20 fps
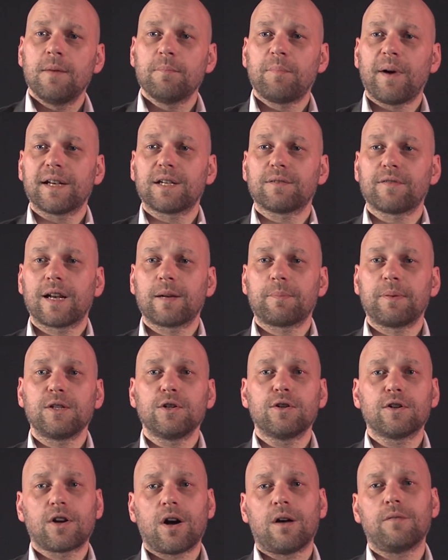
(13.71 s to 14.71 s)
by developing
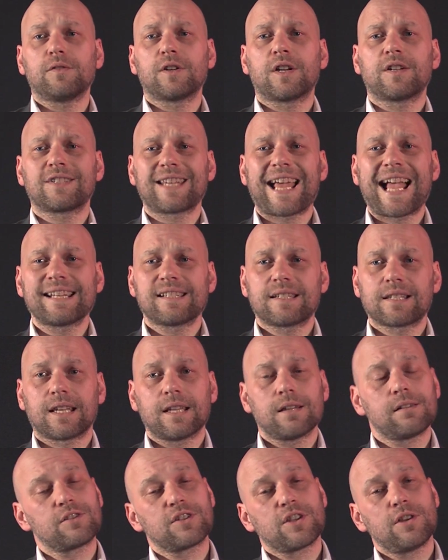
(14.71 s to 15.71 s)
your confidence and
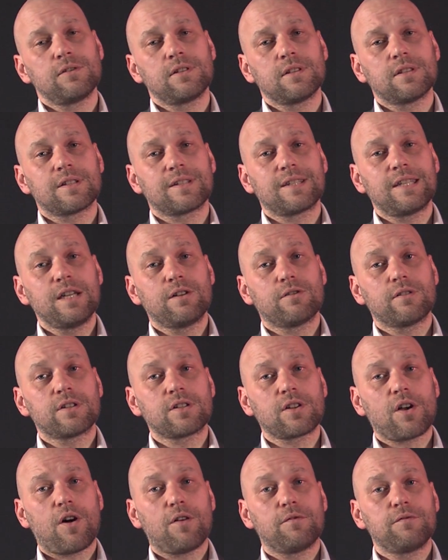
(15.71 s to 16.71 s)
skills using the secrets
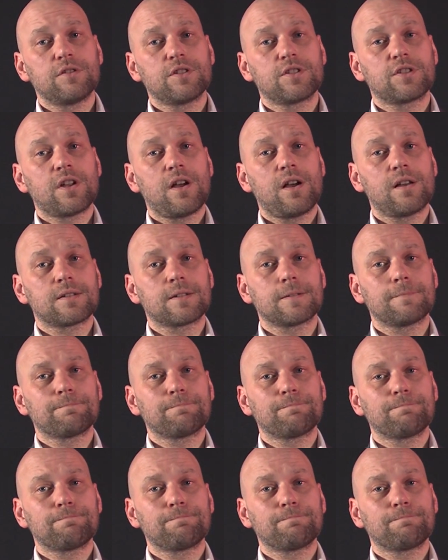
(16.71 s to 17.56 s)
of the stars.